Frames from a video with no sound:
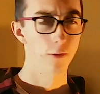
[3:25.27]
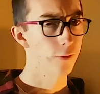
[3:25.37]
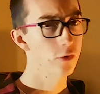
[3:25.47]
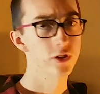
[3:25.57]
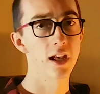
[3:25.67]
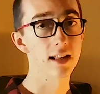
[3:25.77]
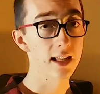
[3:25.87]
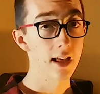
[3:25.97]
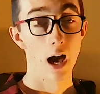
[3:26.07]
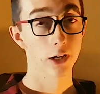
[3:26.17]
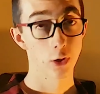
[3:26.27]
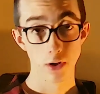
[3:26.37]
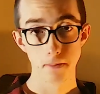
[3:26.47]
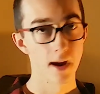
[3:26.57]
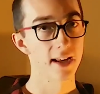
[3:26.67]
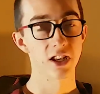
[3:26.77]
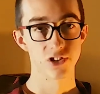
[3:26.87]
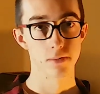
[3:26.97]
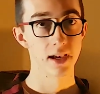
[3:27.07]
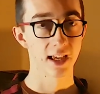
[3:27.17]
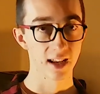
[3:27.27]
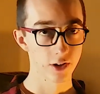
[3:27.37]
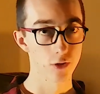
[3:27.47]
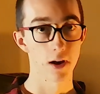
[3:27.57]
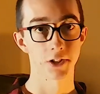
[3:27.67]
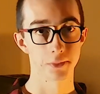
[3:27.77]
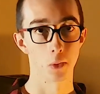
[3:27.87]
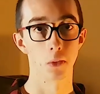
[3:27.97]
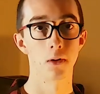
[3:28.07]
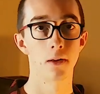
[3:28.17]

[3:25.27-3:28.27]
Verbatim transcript: Unfortunately, I couldn't manage to make it interactable.